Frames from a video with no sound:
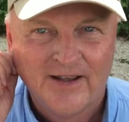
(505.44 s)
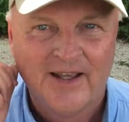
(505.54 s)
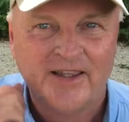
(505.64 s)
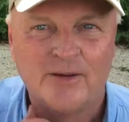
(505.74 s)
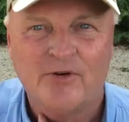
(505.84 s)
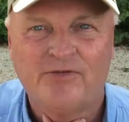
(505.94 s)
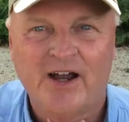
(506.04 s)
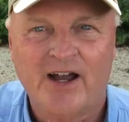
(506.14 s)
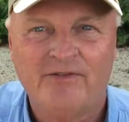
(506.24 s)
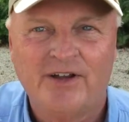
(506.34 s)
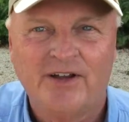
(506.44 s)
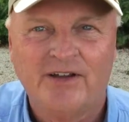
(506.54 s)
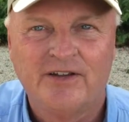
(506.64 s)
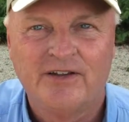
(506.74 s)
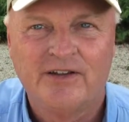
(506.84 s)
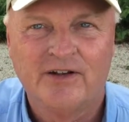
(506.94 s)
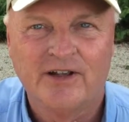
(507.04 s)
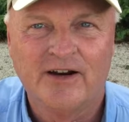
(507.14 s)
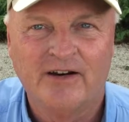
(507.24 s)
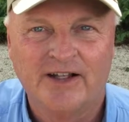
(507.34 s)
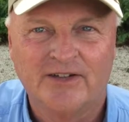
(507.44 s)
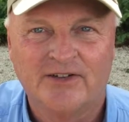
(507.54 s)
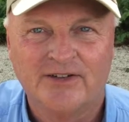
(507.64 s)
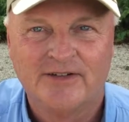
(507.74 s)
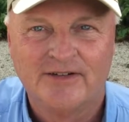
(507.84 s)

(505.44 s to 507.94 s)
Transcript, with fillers: And number five, your larynx.